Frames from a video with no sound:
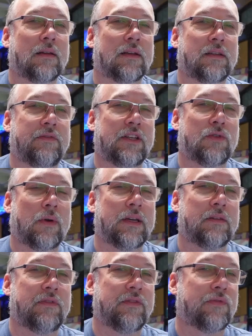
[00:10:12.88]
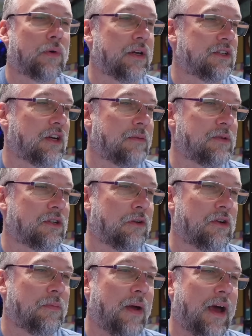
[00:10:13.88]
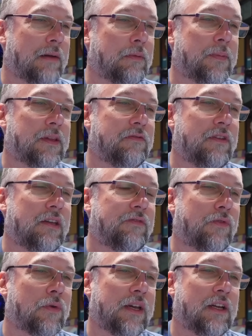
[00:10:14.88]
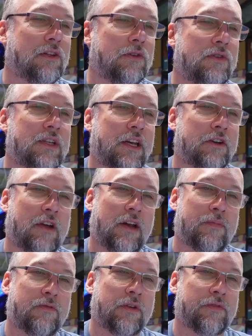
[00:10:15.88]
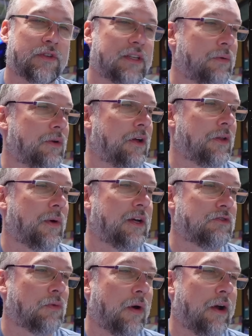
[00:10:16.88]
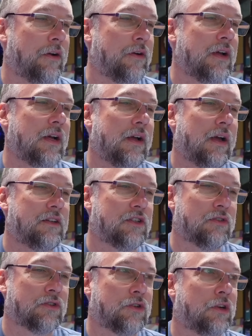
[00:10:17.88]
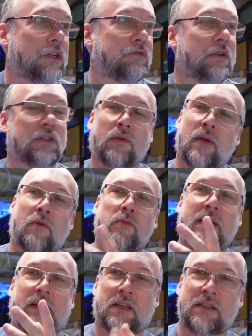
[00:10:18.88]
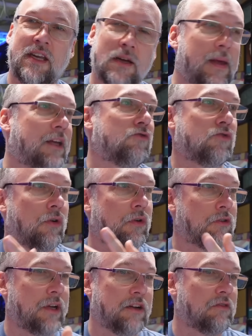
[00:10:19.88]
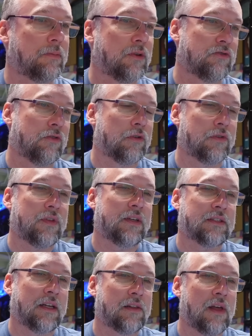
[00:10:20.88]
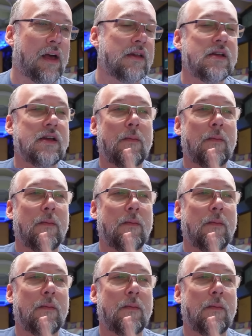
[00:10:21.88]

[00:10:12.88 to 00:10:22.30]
And like the V20, the V40 is object code compatible, but the V40 includes integrated peripherals that would otherwise require additional circuitry. So that would be like the DMA controller, interrupt controller, things like that.